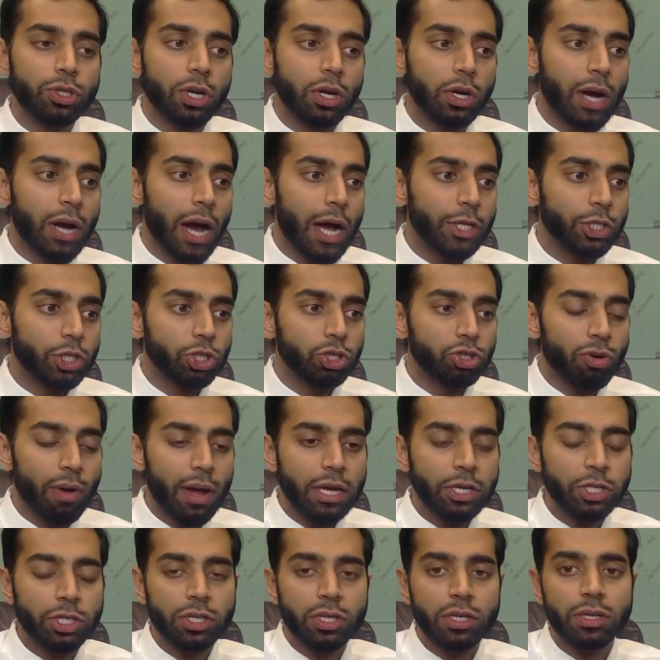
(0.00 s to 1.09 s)
their
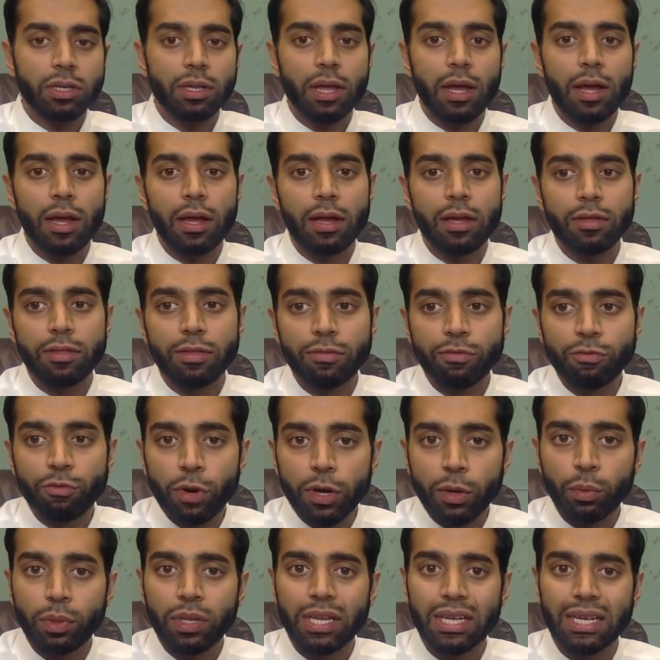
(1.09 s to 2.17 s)
concentration, they
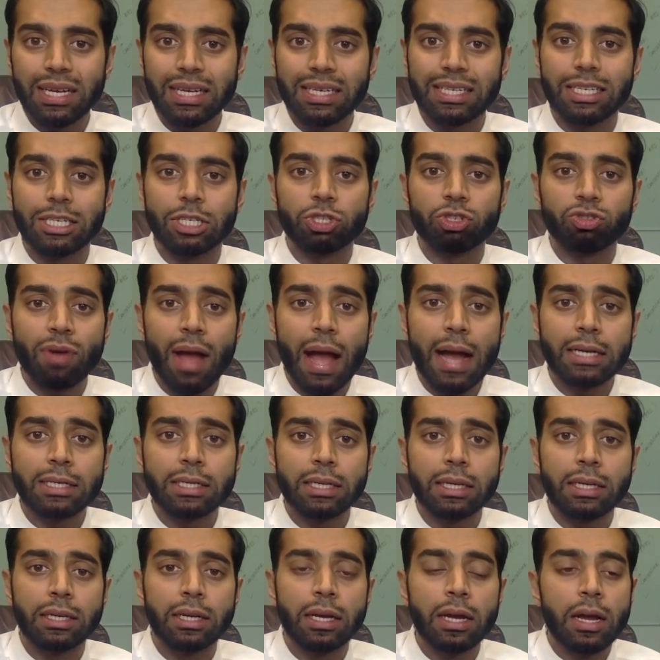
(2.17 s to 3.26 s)
frequently get
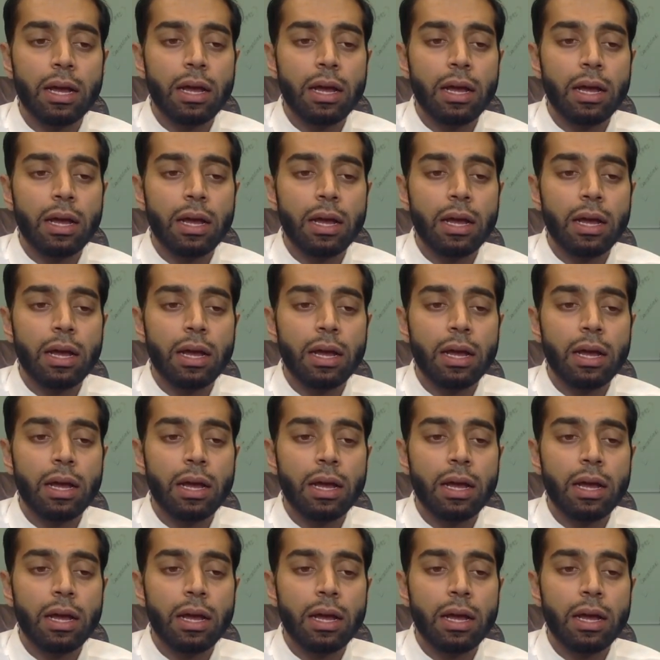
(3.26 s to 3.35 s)
distracted,